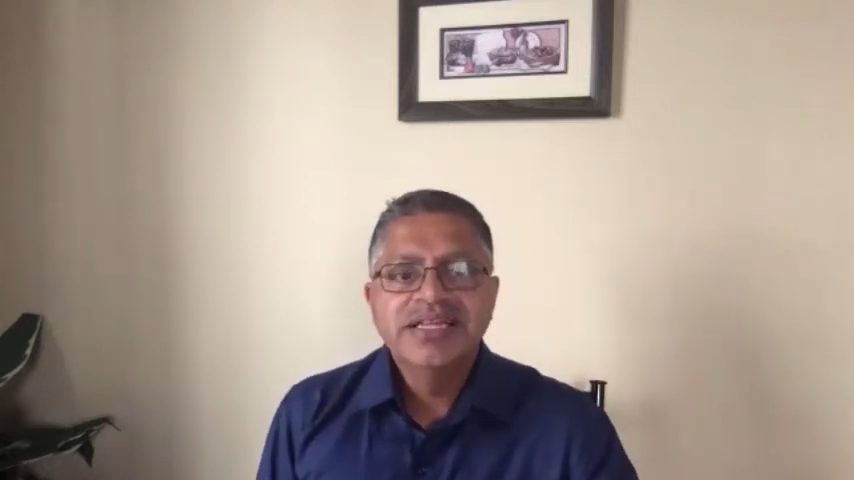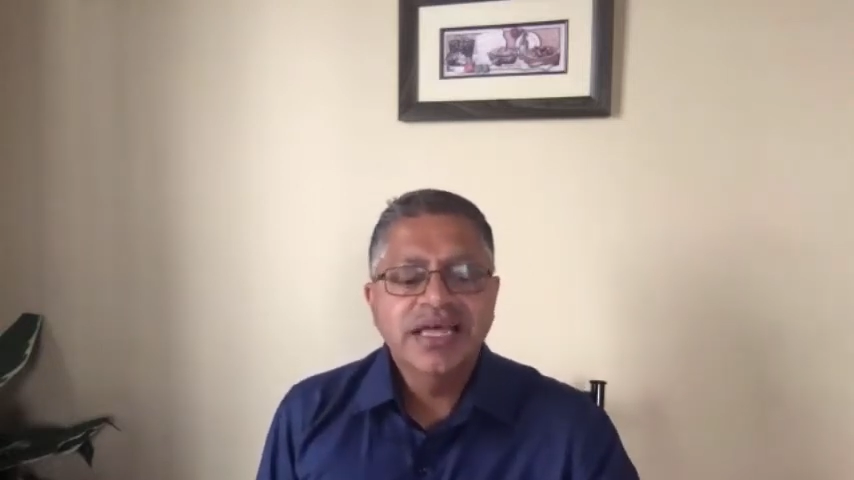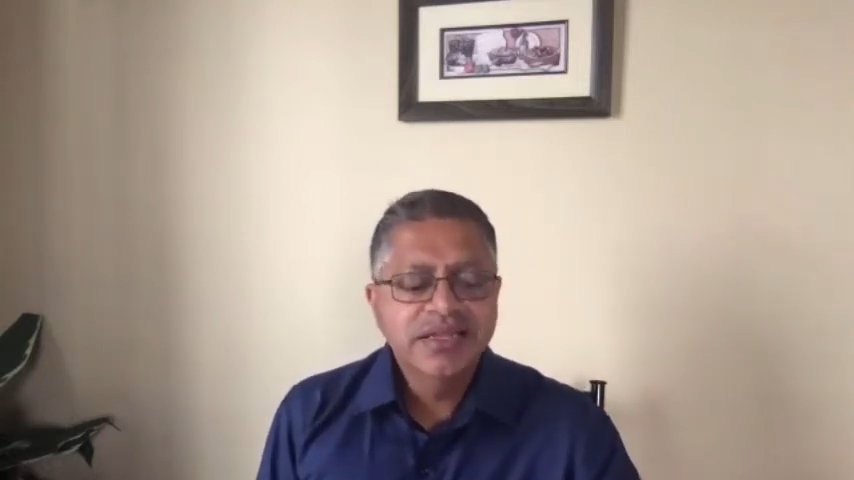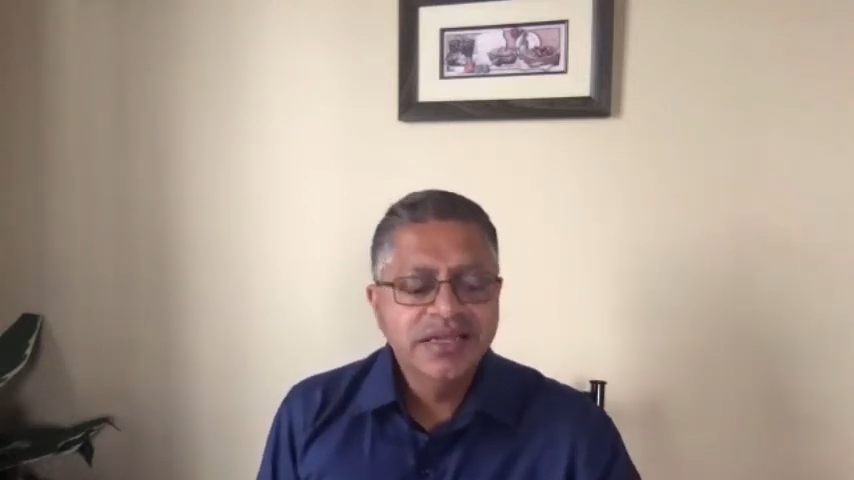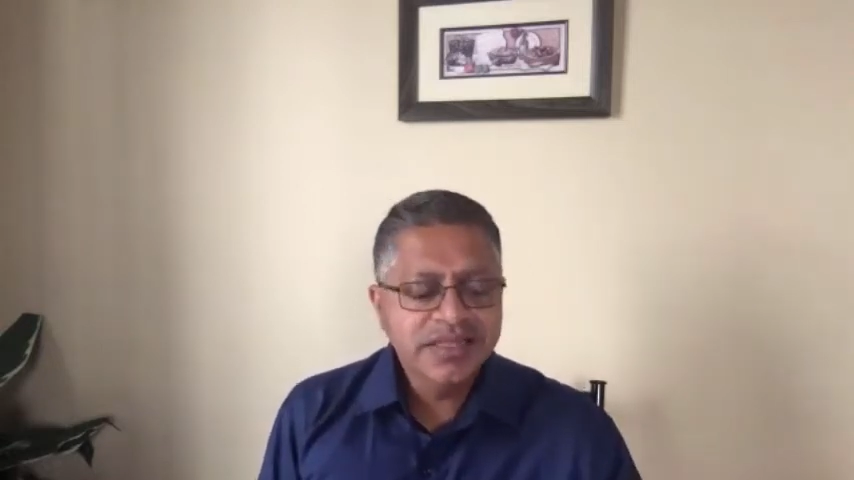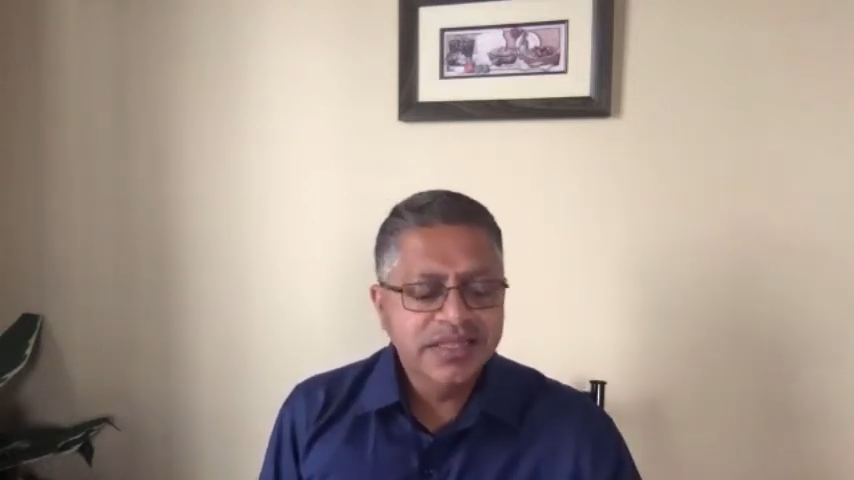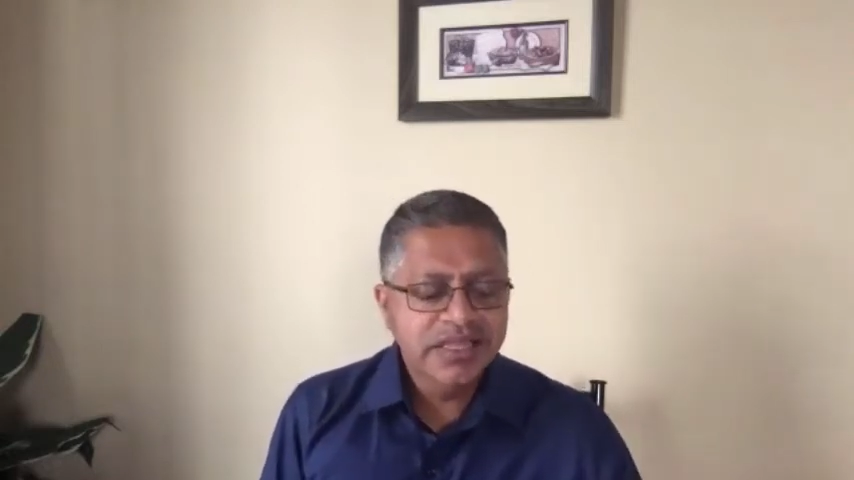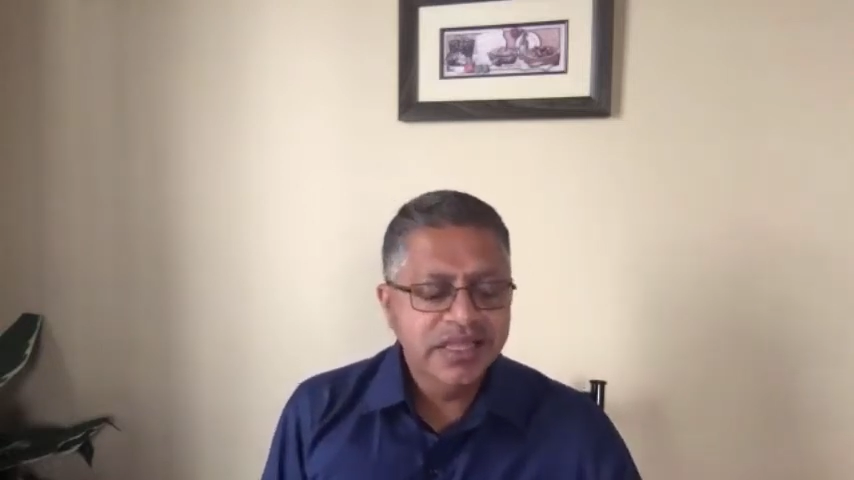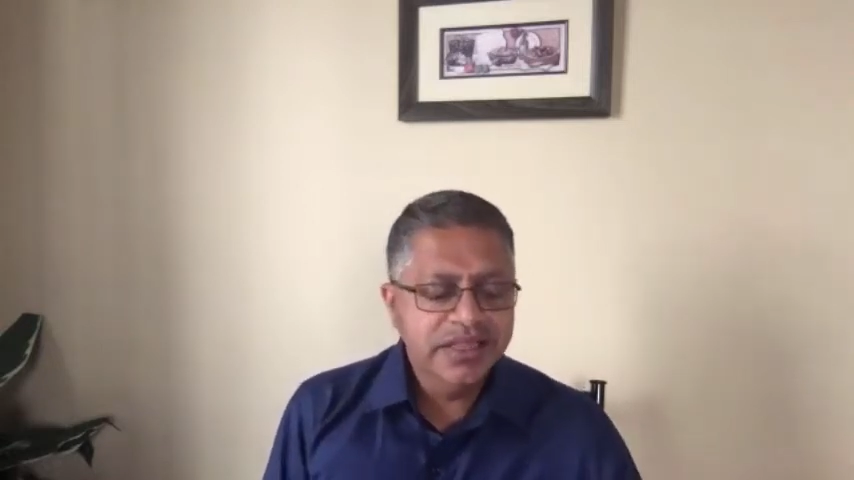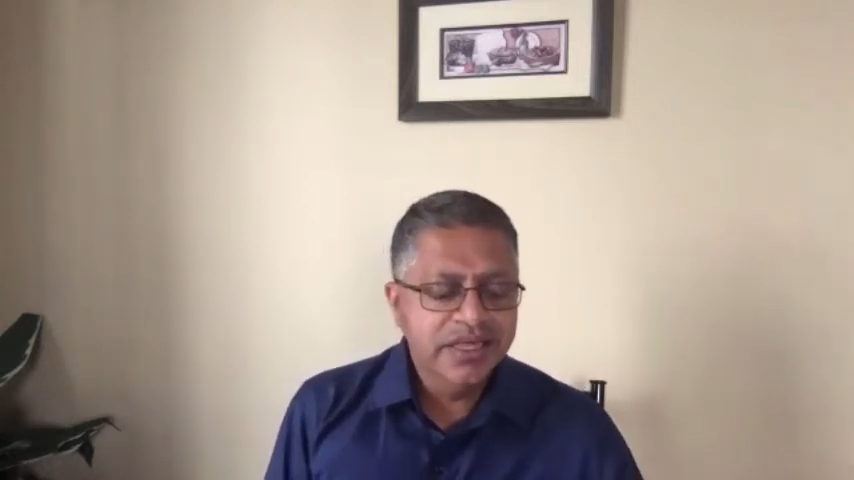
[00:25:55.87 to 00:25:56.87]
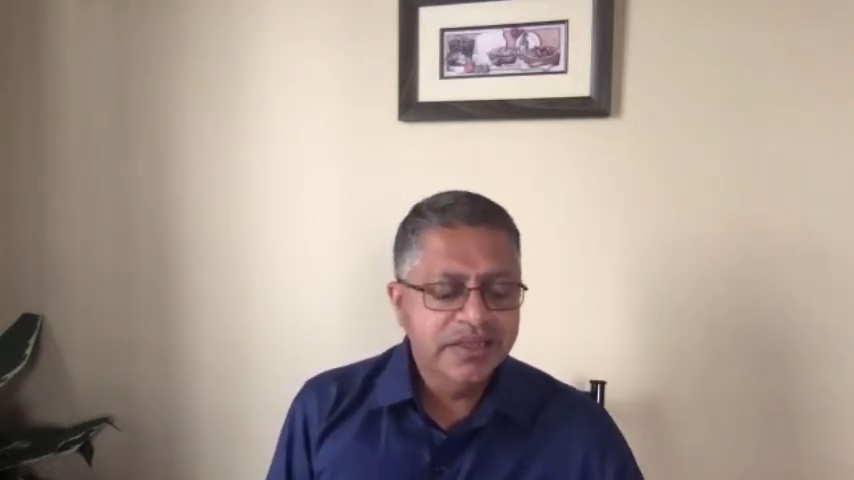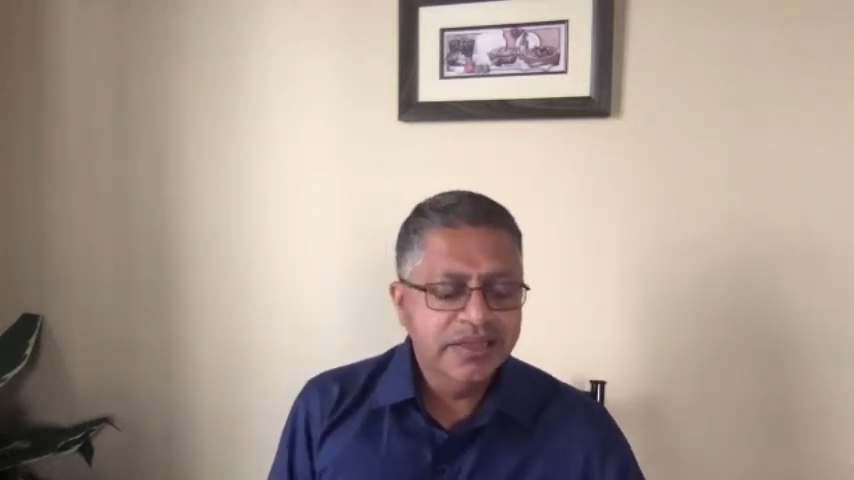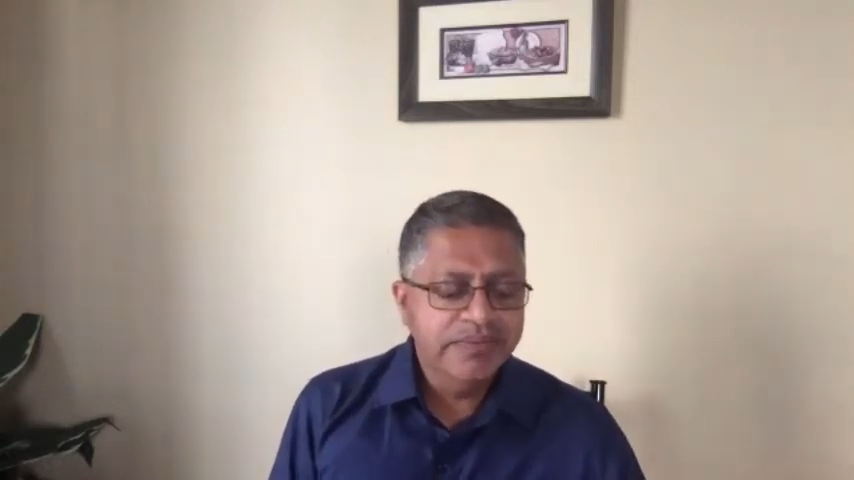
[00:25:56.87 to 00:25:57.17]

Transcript: That look, the, the, the,